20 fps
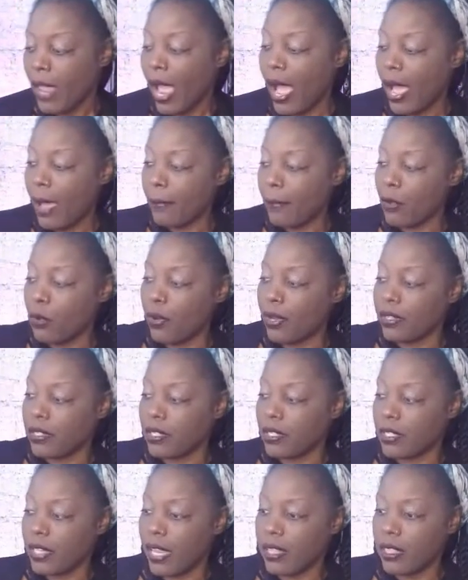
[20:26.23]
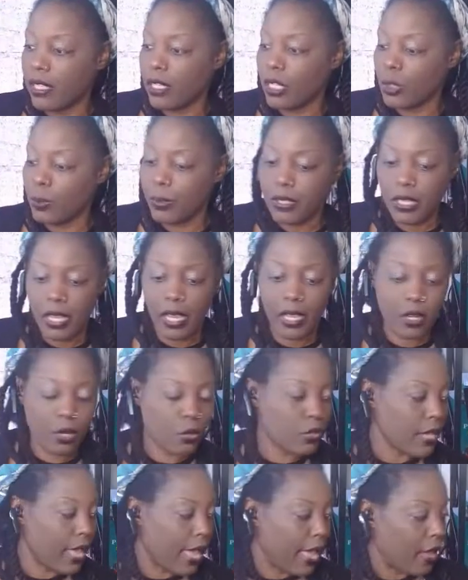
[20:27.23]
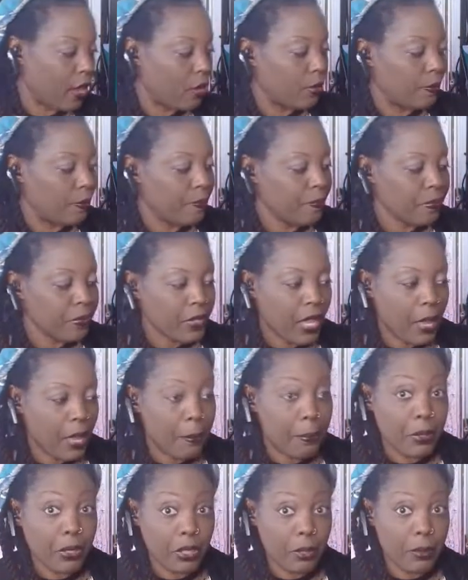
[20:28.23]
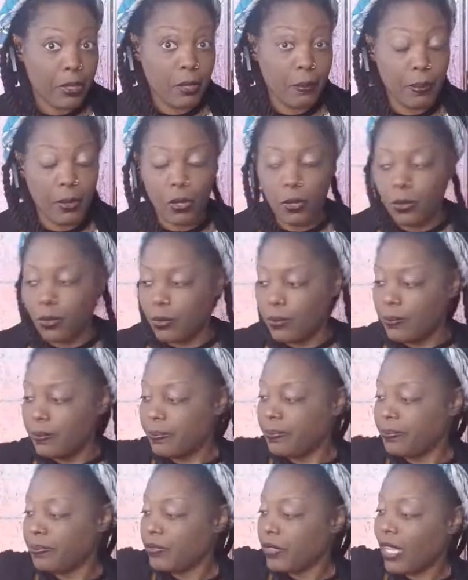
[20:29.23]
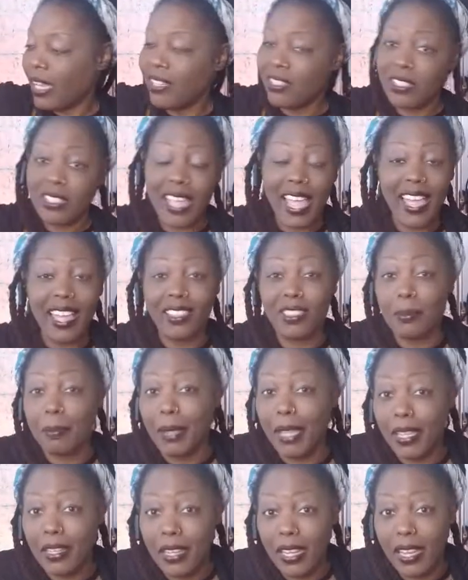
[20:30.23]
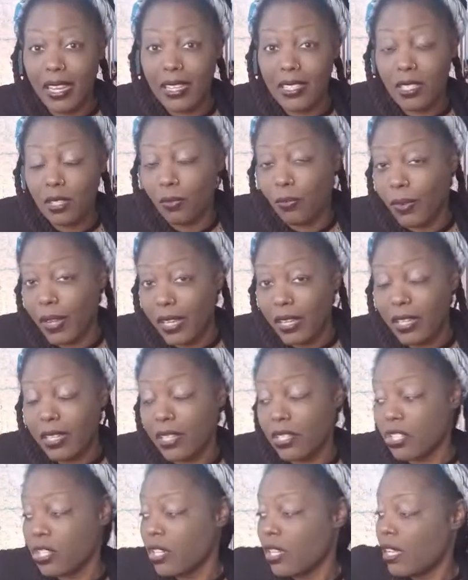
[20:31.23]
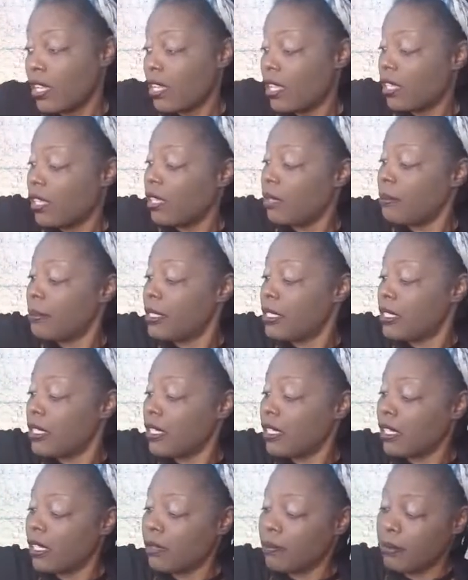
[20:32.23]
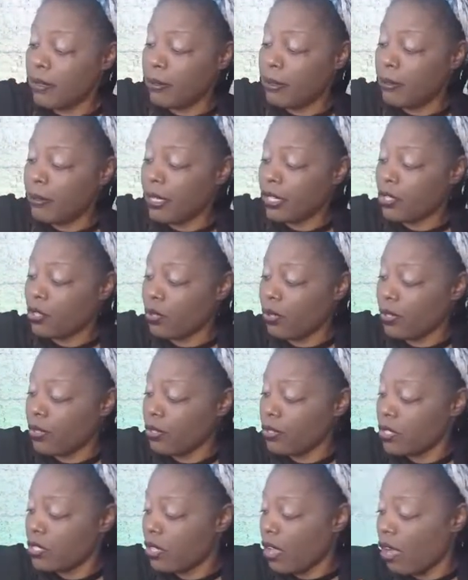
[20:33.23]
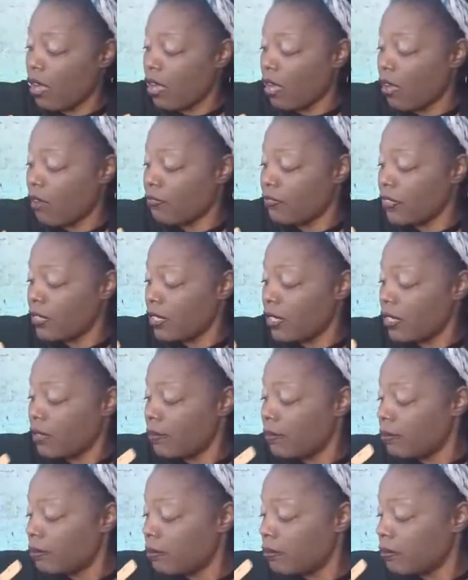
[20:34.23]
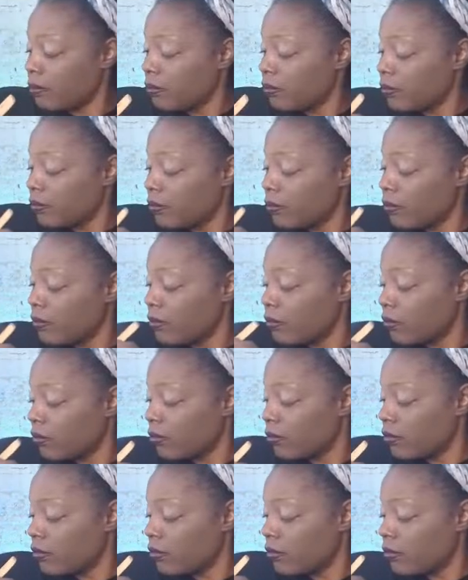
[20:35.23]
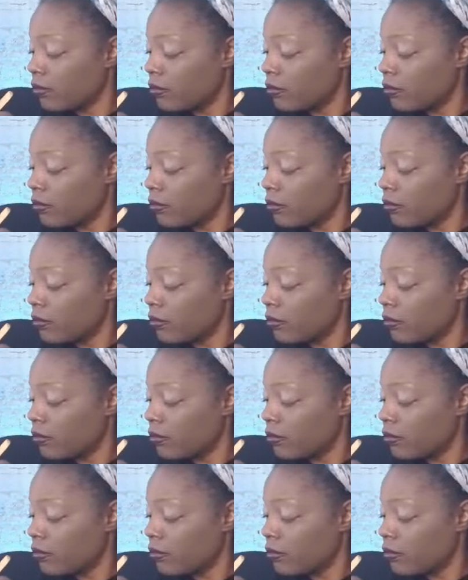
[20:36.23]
I'm going to take these potatoes out and put them in a bowl and just add the mayonnaise, the relish. Let me see. Let me make sure they're soft. If